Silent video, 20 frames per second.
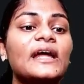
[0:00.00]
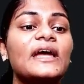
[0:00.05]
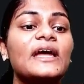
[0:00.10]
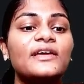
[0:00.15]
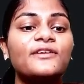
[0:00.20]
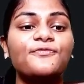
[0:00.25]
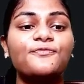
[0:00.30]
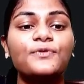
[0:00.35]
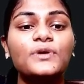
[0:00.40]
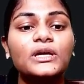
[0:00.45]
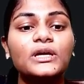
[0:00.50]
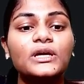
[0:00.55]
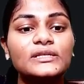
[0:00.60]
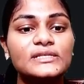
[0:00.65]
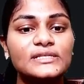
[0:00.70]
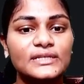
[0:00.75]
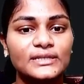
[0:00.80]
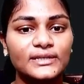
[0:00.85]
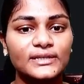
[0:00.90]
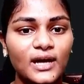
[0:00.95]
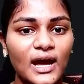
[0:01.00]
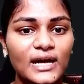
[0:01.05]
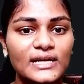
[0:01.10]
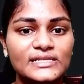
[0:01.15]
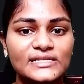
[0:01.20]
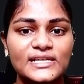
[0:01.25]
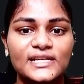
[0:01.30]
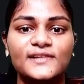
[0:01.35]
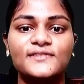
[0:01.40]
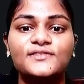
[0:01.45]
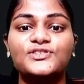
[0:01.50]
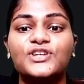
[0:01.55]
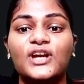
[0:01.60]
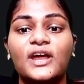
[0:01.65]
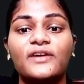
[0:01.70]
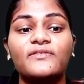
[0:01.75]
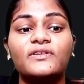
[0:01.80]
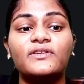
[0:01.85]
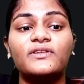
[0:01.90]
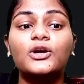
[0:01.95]
if we consider ourselves
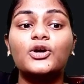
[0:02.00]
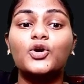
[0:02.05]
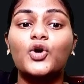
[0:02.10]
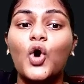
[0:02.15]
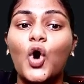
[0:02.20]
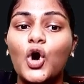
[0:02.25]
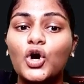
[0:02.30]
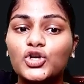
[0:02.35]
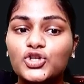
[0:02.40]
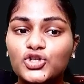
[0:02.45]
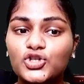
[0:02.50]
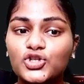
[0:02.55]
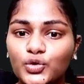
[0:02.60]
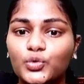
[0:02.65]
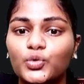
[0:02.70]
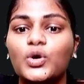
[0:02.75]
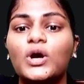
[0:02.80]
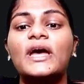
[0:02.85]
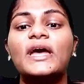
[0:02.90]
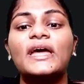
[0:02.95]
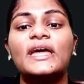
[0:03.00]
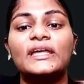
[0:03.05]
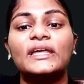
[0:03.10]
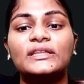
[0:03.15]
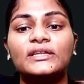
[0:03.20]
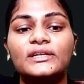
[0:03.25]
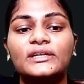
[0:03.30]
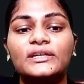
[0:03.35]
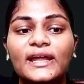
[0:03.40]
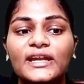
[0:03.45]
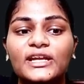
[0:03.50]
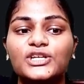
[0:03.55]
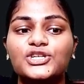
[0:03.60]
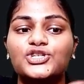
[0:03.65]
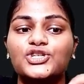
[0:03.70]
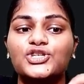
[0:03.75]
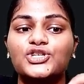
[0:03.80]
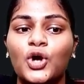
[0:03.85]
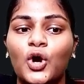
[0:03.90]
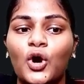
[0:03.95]
driving a corkscrew in the
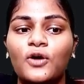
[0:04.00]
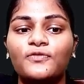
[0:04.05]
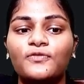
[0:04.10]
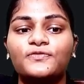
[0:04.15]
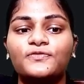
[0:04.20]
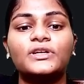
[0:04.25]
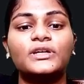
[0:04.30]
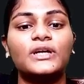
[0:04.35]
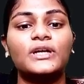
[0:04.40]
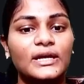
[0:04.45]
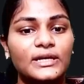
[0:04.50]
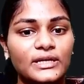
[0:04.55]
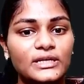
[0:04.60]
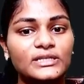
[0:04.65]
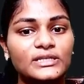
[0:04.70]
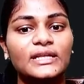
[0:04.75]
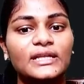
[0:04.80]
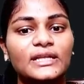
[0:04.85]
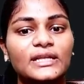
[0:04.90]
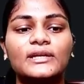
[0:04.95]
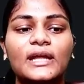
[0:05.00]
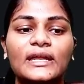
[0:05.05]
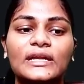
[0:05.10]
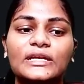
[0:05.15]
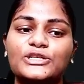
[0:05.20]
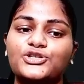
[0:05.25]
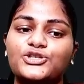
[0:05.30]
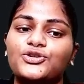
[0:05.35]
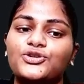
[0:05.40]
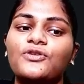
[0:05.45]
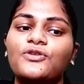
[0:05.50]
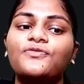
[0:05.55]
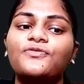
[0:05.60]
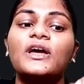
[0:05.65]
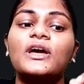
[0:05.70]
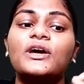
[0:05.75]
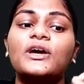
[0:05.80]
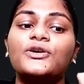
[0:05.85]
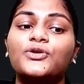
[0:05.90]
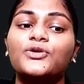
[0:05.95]
direction of the current, then the direction of
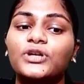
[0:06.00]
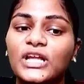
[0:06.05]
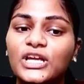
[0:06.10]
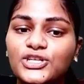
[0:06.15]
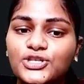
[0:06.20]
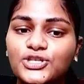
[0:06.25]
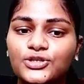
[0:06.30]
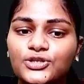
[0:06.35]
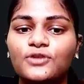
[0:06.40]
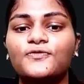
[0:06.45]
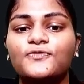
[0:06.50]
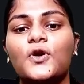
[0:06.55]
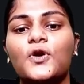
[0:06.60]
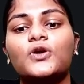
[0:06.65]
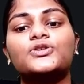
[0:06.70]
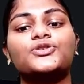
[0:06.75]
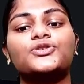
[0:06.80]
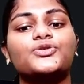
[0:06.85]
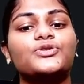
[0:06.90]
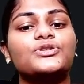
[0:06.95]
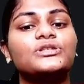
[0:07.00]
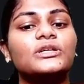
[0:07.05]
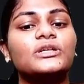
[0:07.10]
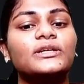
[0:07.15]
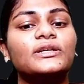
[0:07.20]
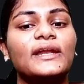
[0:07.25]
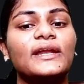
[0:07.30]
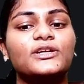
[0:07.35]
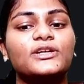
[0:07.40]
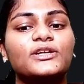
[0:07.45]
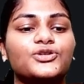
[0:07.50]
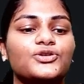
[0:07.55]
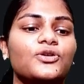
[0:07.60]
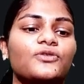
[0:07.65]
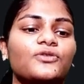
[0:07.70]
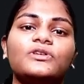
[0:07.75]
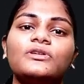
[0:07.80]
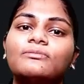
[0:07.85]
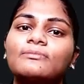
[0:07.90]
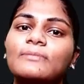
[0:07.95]
rotation of corkscrew is the direction of
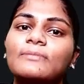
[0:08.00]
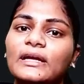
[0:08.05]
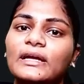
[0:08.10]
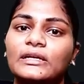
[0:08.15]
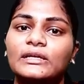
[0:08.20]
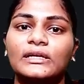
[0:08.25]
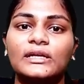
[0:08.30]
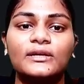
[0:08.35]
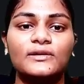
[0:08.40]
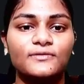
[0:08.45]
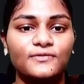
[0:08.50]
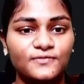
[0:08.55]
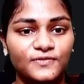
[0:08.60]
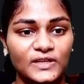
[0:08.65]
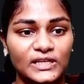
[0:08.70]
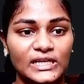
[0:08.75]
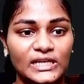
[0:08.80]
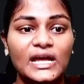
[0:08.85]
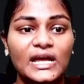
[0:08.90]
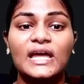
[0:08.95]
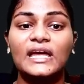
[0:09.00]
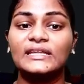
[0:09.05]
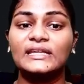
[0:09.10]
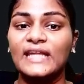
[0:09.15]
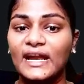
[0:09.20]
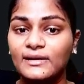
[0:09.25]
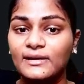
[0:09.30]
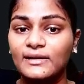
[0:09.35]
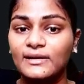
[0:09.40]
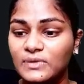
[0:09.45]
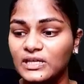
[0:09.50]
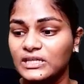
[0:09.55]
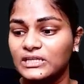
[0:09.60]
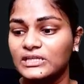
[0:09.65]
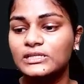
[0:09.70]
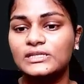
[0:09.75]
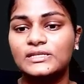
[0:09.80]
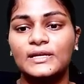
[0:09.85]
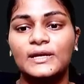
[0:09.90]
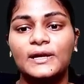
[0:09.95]
the magnetic field. That
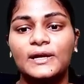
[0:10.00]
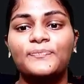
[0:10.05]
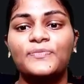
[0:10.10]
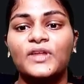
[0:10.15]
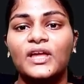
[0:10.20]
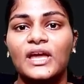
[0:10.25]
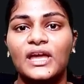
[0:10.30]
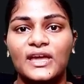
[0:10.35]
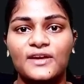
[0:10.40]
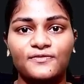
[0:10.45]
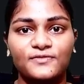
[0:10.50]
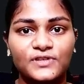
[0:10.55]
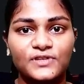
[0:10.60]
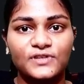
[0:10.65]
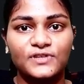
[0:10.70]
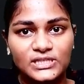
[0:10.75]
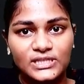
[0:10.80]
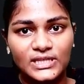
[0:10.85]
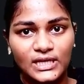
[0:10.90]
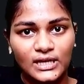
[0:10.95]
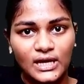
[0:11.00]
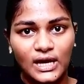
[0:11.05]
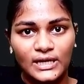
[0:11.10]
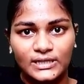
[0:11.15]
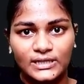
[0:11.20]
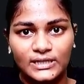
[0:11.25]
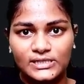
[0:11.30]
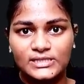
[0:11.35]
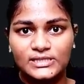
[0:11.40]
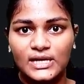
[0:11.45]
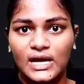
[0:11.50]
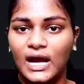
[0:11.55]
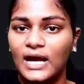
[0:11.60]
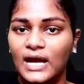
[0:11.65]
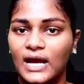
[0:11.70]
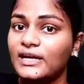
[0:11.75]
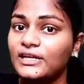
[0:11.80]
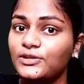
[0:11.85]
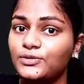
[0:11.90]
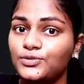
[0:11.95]
means if this is the current,
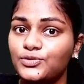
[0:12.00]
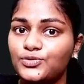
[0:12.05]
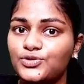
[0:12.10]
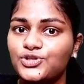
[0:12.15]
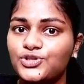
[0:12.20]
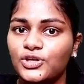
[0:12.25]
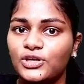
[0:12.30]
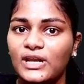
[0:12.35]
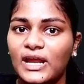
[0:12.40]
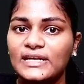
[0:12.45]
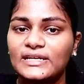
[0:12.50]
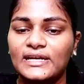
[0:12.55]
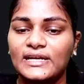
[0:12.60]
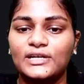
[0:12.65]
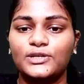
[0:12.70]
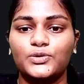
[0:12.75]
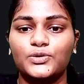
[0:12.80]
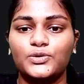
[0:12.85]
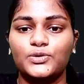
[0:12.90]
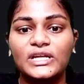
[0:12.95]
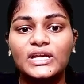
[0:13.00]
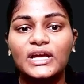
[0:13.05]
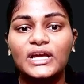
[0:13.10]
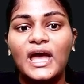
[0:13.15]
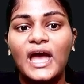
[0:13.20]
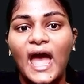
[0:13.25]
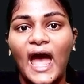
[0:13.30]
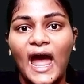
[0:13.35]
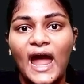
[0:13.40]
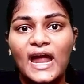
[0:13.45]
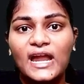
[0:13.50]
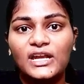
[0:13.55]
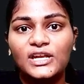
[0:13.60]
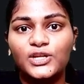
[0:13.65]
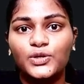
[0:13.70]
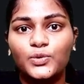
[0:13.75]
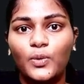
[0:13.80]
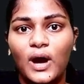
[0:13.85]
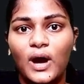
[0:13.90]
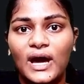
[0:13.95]
again you use your right hand only, and
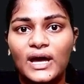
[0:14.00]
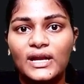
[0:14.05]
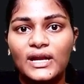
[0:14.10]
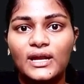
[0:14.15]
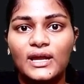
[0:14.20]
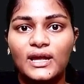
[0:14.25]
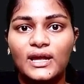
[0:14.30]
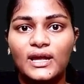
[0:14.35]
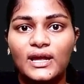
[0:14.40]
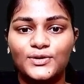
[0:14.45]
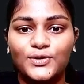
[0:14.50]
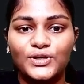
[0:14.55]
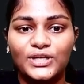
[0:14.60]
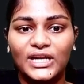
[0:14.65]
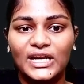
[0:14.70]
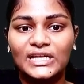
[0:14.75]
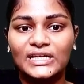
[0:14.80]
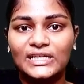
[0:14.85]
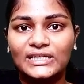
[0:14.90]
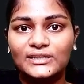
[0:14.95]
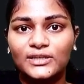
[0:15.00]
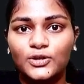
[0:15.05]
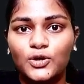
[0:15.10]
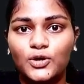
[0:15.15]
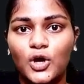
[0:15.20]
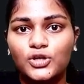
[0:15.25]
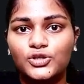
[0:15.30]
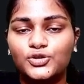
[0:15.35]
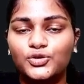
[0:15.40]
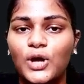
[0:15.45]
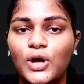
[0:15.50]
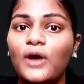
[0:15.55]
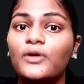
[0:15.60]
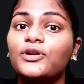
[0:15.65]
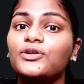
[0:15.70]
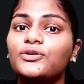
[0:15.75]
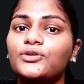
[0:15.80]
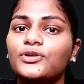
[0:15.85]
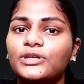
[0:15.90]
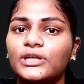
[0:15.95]
you are rotating the corkscrew. How do
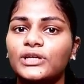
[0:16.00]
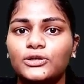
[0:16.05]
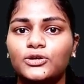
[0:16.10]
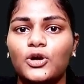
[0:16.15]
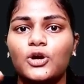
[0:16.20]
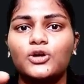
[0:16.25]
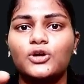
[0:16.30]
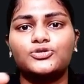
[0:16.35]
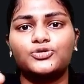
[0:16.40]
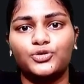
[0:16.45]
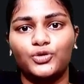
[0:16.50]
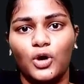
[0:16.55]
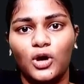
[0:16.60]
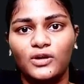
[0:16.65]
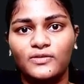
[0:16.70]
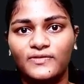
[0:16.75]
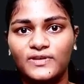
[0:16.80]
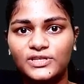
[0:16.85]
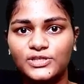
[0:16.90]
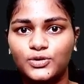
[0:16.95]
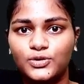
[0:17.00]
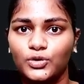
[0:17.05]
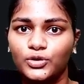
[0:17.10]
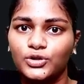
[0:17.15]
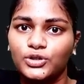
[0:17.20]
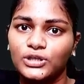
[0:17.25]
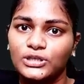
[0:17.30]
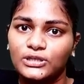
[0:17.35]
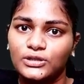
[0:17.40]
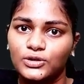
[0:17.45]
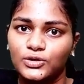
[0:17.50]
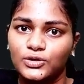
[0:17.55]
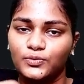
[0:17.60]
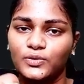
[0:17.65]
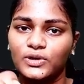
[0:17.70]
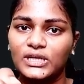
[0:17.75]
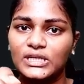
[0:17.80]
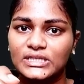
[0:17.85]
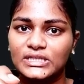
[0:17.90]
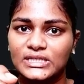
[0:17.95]
you rotate the corkscrew? You always go
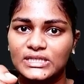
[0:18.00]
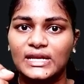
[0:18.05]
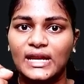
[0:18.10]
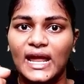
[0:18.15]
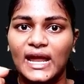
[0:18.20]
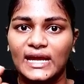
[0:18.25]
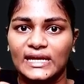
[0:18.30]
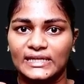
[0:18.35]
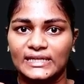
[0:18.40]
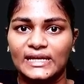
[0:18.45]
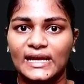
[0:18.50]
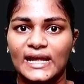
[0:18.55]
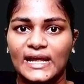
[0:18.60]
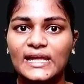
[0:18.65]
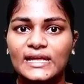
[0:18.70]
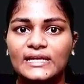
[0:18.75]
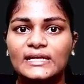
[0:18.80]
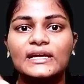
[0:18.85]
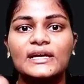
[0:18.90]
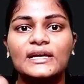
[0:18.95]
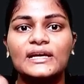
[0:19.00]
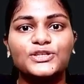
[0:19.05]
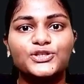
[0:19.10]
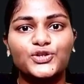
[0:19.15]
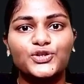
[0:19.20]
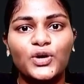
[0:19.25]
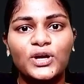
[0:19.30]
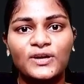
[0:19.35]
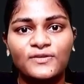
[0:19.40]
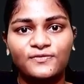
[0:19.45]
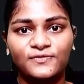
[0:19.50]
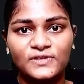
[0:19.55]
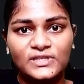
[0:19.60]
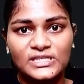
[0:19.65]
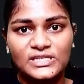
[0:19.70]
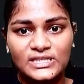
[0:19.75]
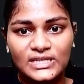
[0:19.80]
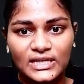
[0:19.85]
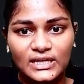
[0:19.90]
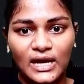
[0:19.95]
towards the right, right? So if this is
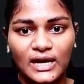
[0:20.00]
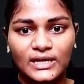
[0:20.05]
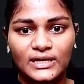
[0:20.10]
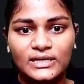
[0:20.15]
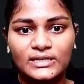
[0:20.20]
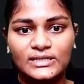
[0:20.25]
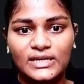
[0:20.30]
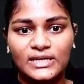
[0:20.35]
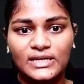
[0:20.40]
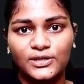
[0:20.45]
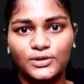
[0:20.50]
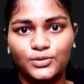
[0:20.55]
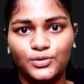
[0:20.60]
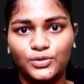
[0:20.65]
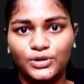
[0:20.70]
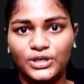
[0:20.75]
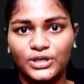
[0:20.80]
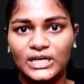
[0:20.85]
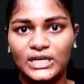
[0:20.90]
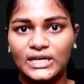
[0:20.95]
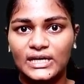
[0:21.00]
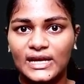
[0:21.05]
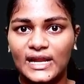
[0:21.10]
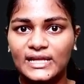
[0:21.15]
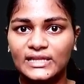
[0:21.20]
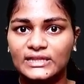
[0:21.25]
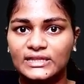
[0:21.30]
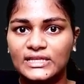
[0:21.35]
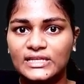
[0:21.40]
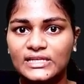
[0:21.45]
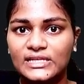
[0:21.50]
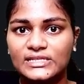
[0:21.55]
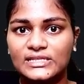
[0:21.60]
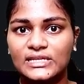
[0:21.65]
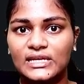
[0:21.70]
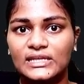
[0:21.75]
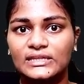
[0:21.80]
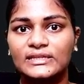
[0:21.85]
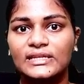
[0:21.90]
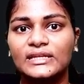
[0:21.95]
the current and you rotate it like this,
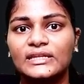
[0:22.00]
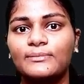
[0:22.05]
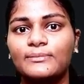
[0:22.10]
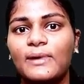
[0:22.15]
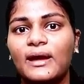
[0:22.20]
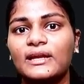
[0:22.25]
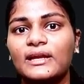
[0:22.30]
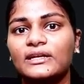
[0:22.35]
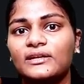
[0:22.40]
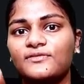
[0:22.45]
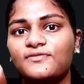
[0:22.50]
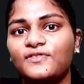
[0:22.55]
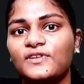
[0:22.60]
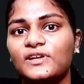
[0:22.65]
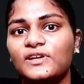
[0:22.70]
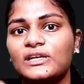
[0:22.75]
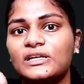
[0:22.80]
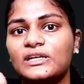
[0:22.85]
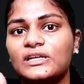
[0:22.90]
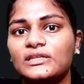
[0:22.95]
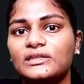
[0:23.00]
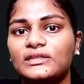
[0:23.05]
then the magnetic field is in